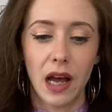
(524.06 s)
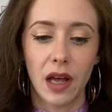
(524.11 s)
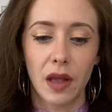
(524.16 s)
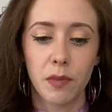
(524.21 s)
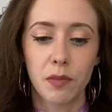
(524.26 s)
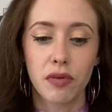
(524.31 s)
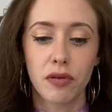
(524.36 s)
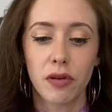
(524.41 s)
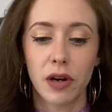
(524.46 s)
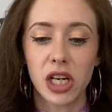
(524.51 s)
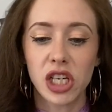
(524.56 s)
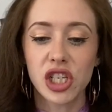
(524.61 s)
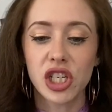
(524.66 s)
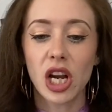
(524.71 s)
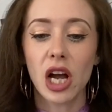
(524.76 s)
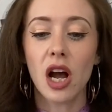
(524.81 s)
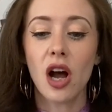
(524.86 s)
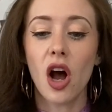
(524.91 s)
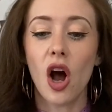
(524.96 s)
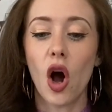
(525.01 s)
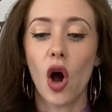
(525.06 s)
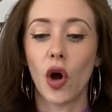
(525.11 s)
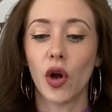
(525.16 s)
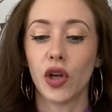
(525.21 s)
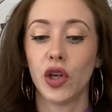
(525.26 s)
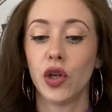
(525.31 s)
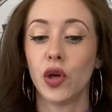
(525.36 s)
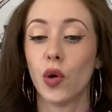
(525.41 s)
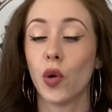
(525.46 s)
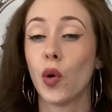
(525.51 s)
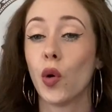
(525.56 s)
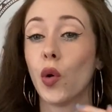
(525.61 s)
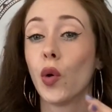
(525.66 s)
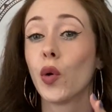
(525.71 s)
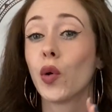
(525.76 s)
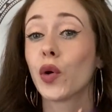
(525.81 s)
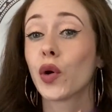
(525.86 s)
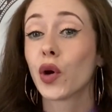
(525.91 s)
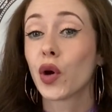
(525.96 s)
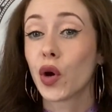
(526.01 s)
pressure on
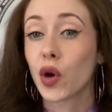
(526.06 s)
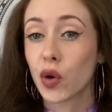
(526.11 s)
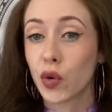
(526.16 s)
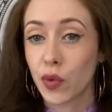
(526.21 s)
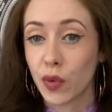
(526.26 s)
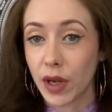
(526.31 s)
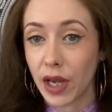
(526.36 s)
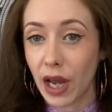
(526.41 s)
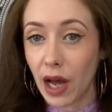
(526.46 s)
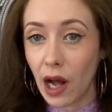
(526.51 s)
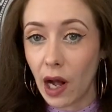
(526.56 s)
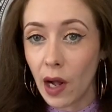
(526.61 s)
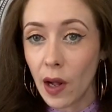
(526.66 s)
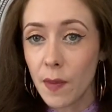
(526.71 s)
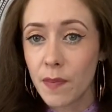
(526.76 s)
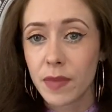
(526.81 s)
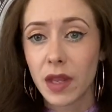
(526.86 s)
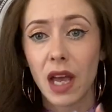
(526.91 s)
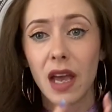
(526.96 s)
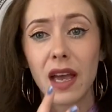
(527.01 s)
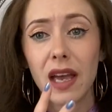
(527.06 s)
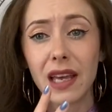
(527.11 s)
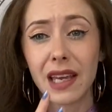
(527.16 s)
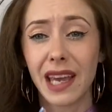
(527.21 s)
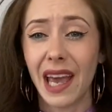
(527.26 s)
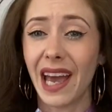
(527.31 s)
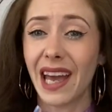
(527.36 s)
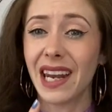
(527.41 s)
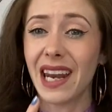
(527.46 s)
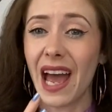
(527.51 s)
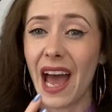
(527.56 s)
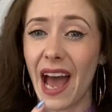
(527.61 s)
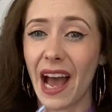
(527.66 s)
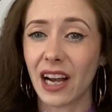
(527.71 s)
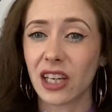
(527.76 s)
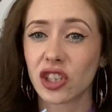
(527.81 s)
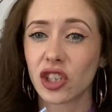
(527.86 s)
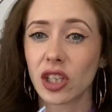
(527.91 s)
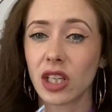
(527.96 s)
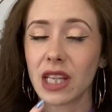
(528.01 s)
your career can
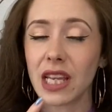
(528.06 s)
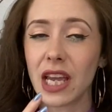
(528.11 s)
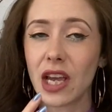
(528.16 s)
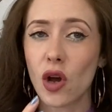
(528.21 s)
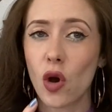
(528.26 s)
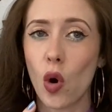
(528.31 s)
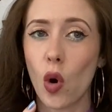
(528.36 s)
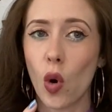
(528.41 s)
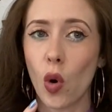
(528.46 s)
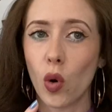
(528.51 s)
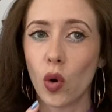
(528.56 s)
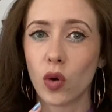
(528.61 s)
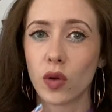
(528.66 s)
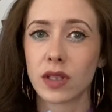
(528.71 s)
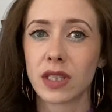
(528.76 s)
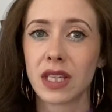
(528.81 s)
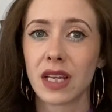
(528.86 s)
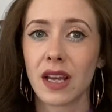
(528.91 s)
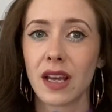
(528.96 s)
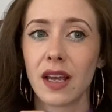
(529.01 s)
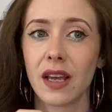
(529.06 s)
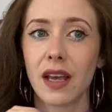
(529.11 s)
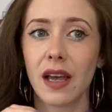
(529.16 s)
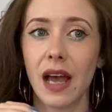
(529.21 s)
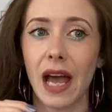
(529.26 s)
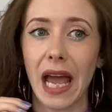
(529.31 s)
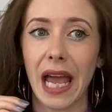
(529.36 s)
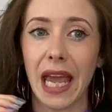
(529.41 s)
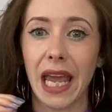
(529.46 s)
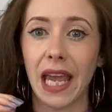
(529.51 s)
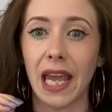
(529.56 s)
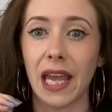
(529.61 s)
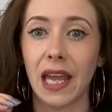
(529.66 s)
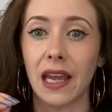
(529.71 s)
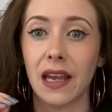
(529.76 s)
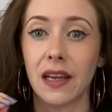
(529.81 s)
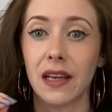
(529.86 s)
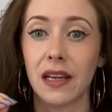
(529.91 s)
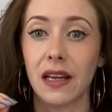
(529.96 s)
actually cause an